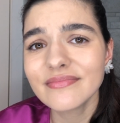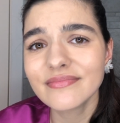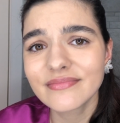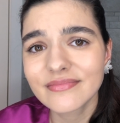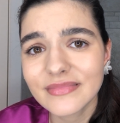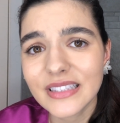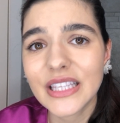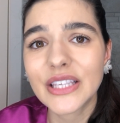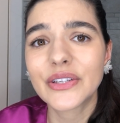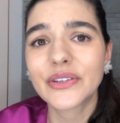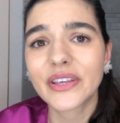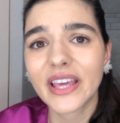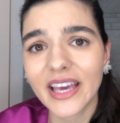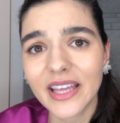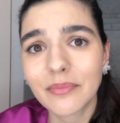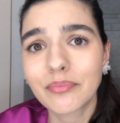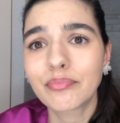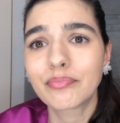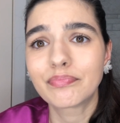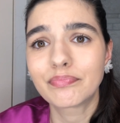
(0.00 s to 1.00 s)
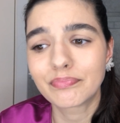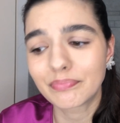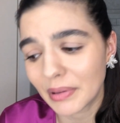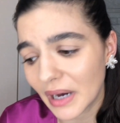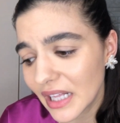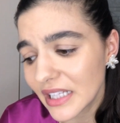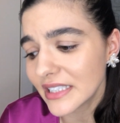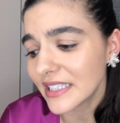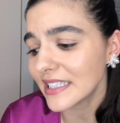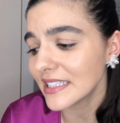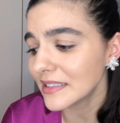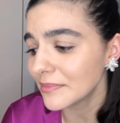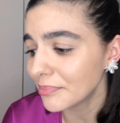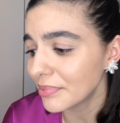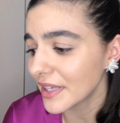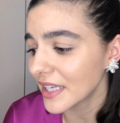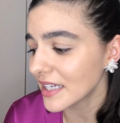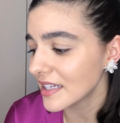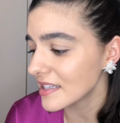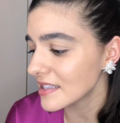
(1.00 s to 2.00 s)
You get bullied
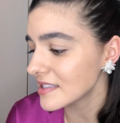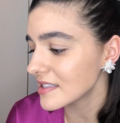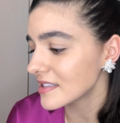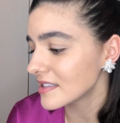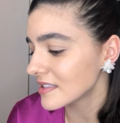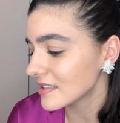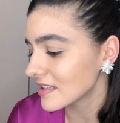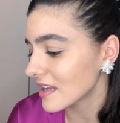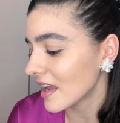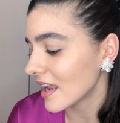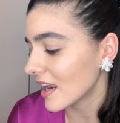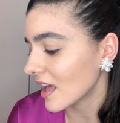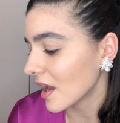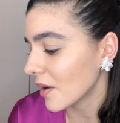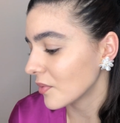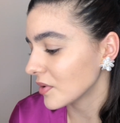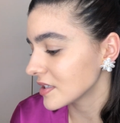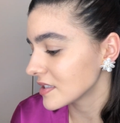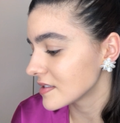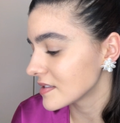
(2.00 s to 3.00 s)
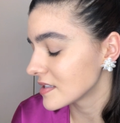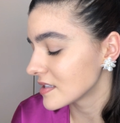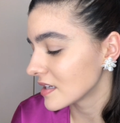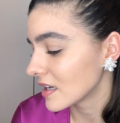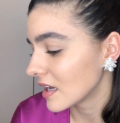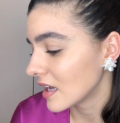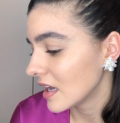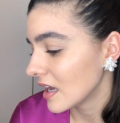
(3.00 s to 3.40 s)
because, and I was